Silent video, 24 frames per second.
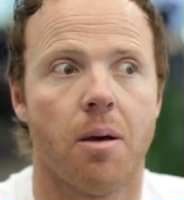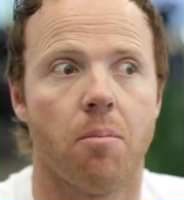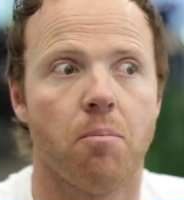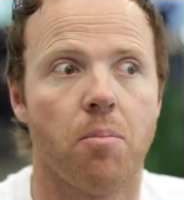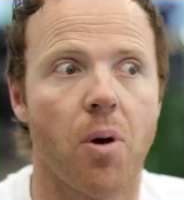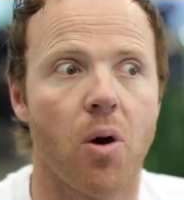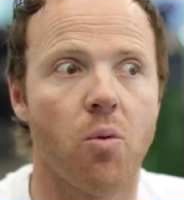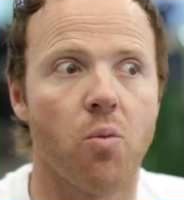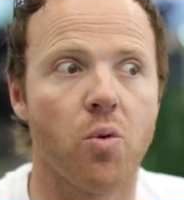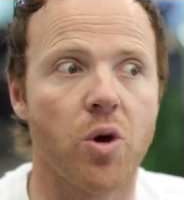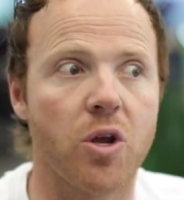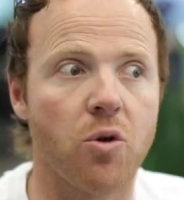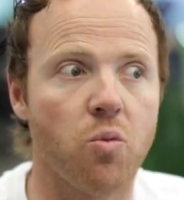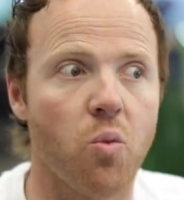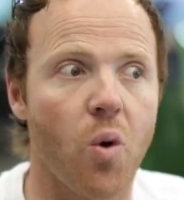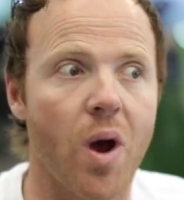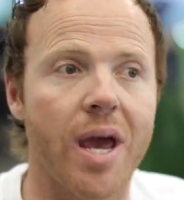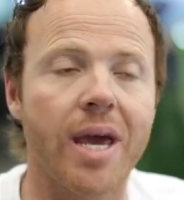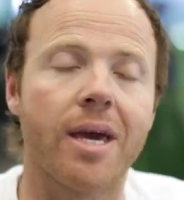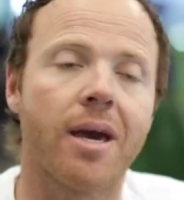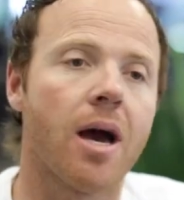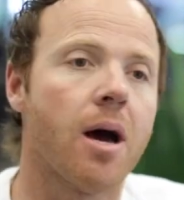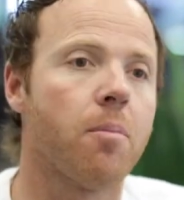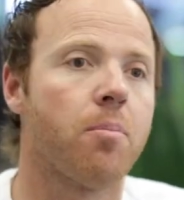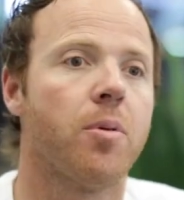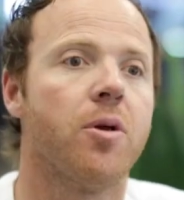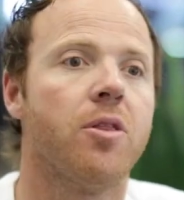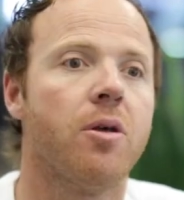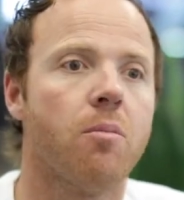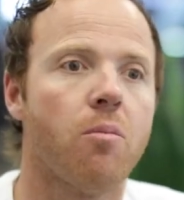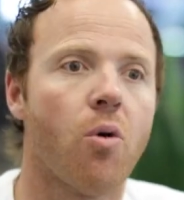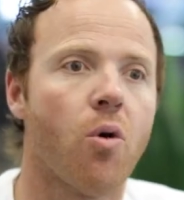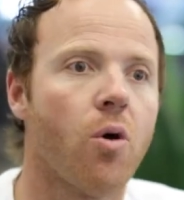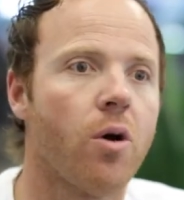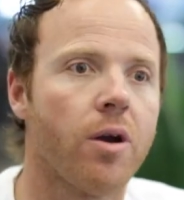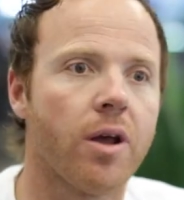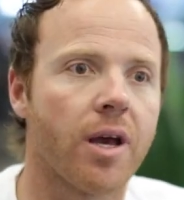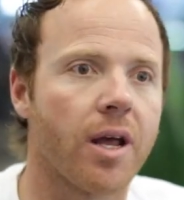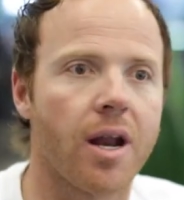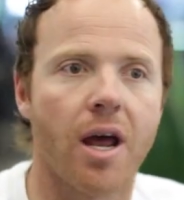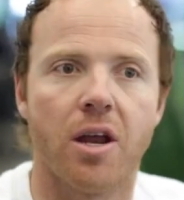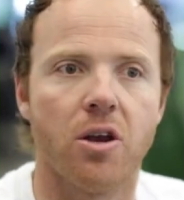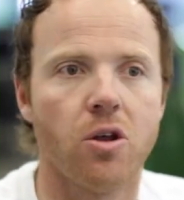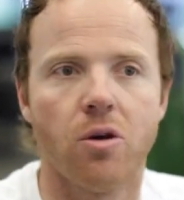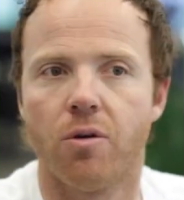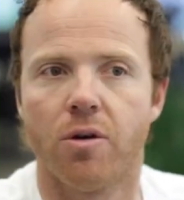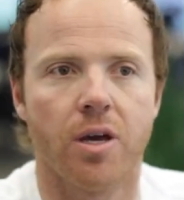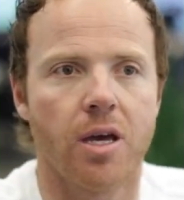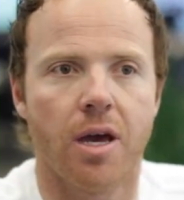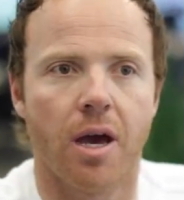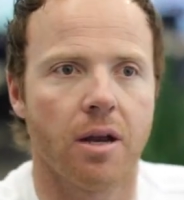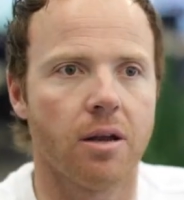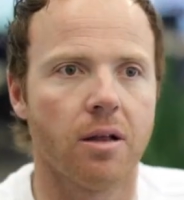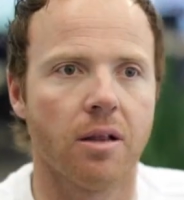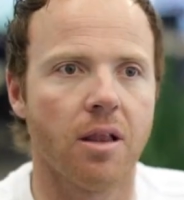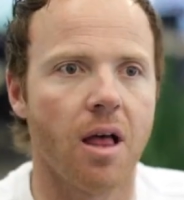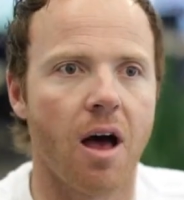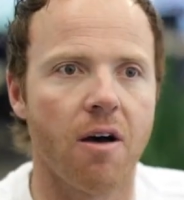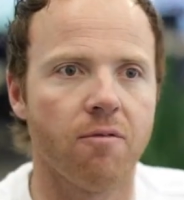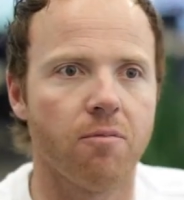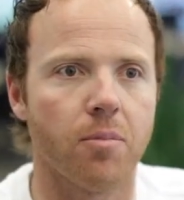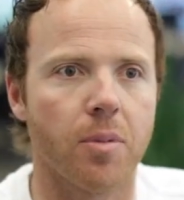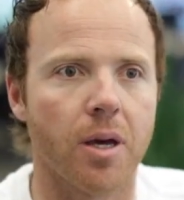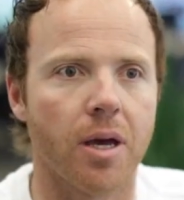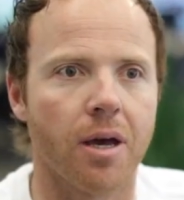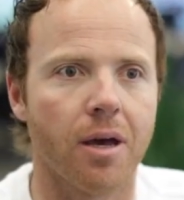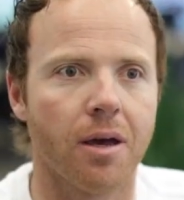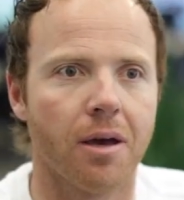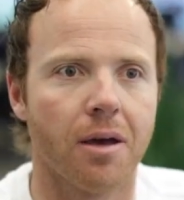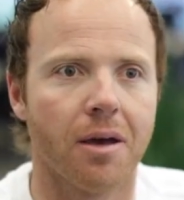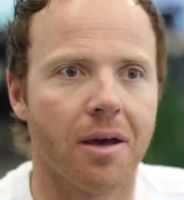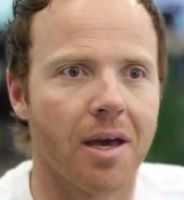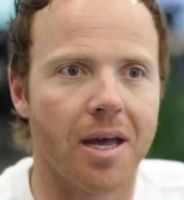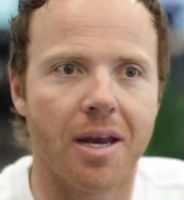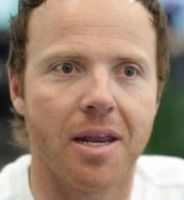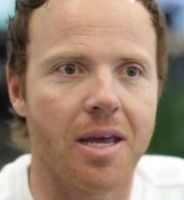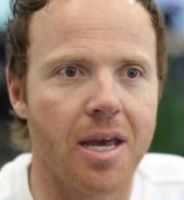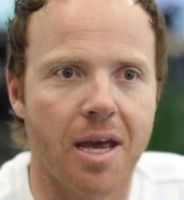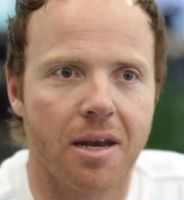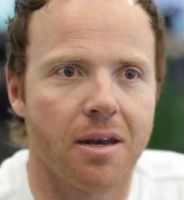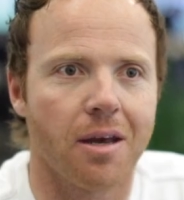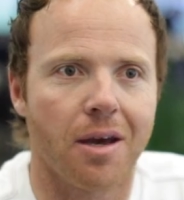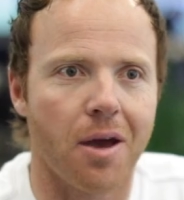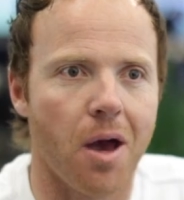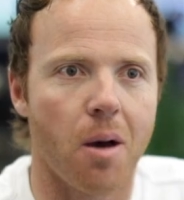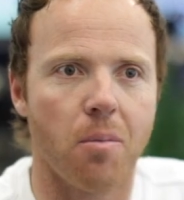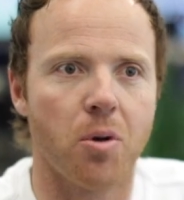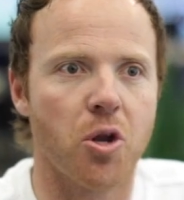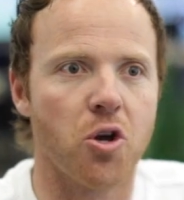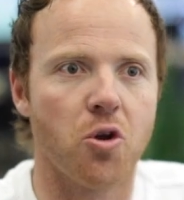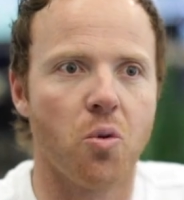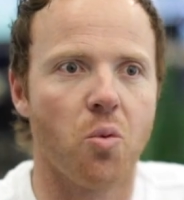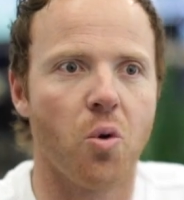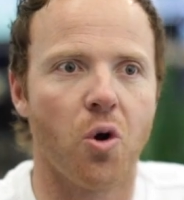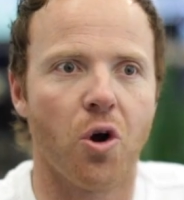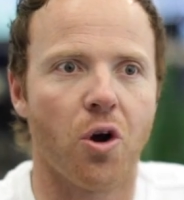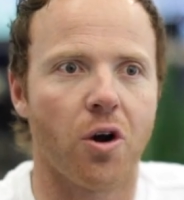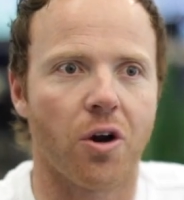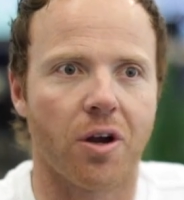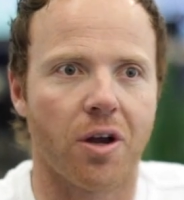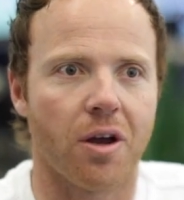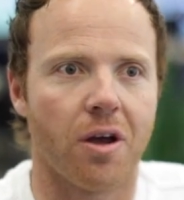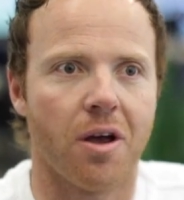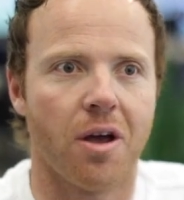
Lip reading: But we'd wake up in the morning and I knew he had to love me and he had to come into work.